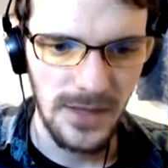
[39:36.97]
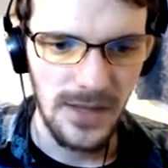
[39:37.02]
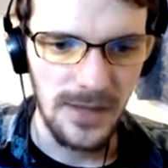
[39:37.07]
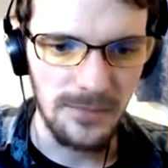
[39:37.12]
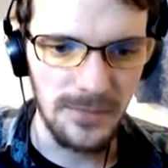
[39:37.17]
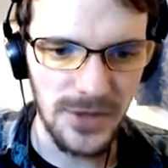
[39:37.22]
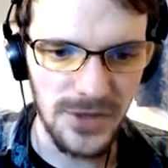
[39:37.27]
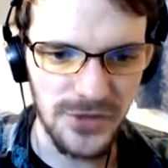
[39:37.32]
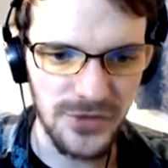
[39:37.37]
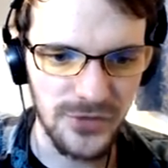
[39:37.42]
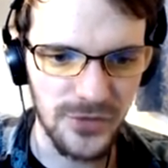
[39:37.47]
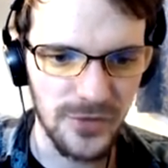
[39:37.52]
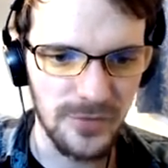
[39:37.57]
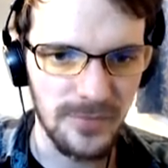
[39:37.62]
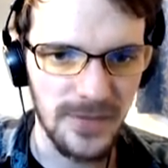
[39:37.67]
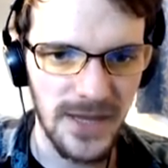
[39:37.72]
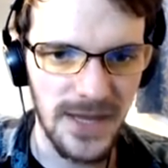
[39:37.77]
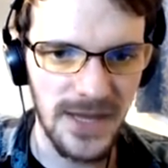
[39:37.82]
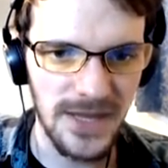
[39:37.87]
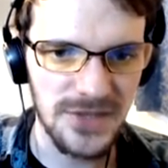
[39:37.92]
Mushroom,
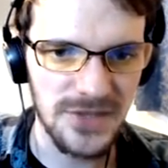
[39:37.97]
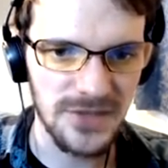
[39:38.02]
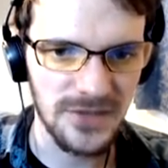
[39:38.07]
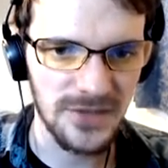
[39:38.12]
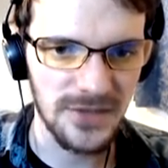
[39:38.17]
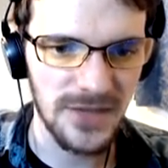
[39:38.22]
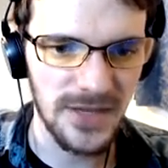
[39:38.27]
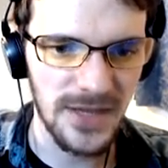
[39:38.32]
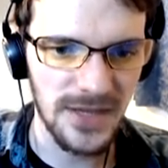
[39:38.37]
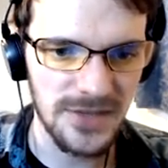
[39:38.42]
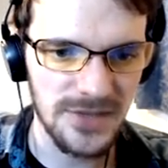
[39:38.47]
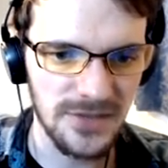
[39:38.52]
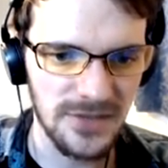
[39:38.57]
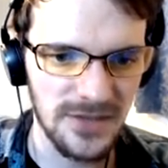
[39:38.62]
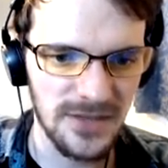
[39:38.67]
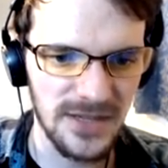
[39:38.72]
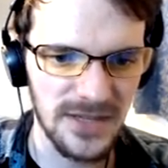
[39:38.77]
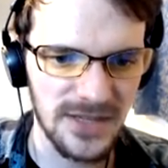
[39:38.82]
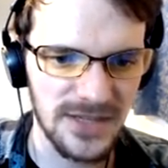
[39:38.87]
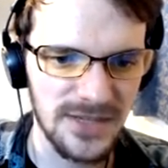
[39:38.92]
excellent, excellent.
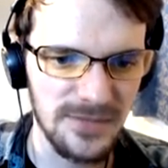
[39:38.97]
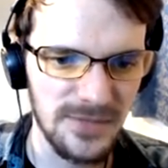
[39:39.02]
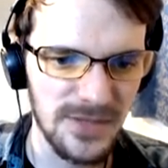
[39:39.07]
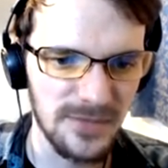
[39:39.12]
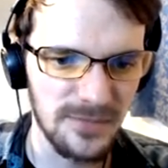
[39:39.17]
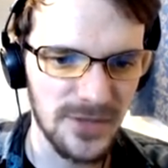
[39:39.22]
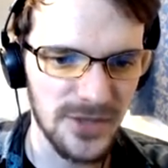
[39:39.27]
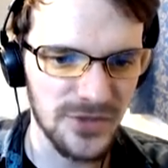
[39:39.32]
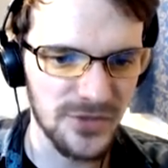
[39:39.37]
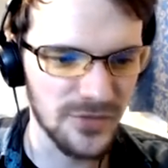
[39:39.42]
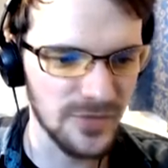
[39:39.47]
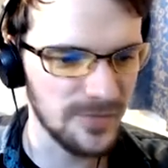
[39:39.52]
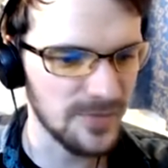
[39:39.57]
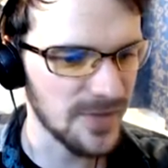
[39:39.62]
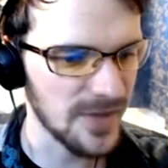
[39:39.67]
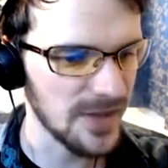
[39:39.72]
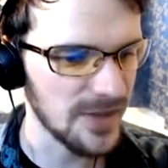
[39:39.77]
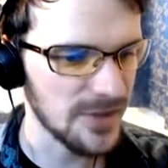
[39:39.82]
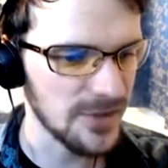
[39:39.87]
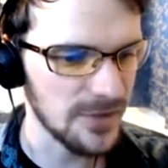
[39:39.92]
Ah, oh, give me the mushroom,
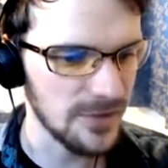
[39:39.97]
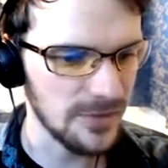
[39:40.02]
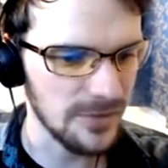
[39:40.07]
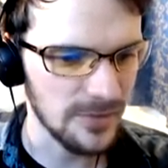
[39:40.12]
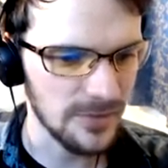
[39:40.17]
thank you.